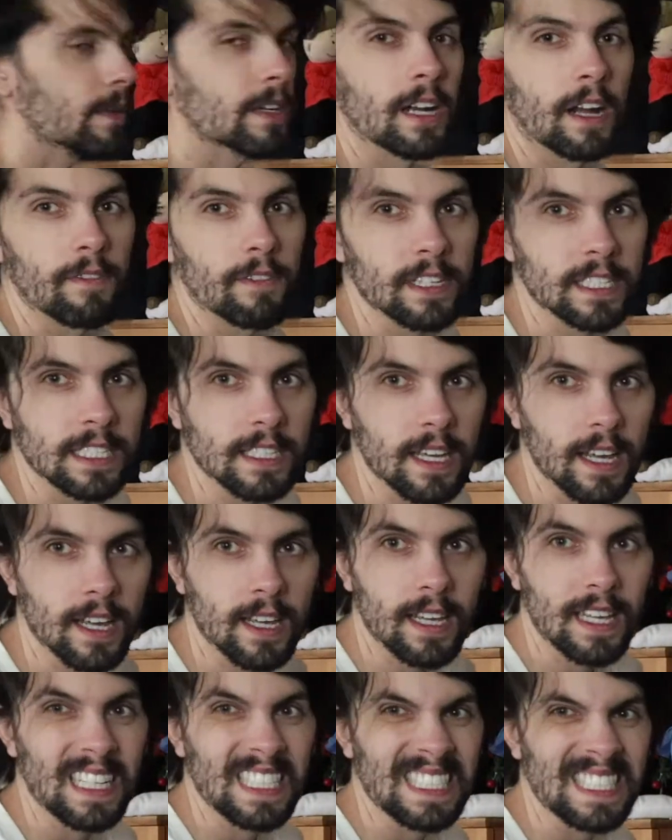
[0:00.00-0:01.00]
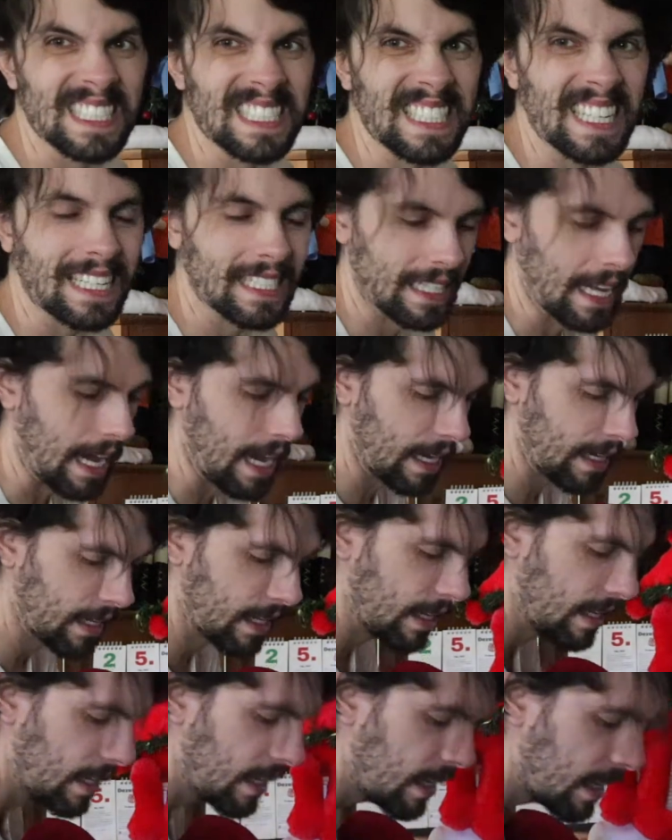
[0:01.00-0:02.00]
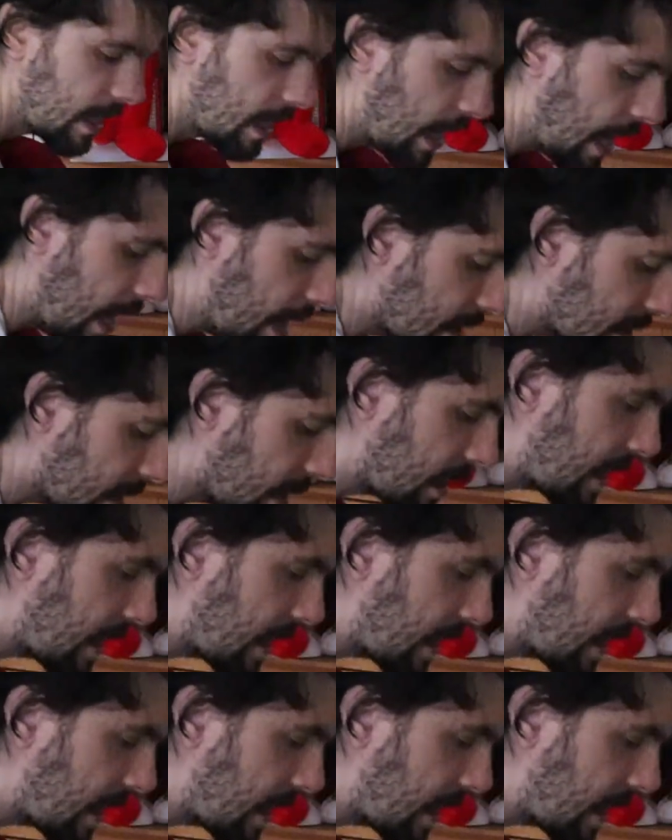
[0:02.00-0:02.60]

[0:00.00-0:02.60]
covering today, Stichtag, has a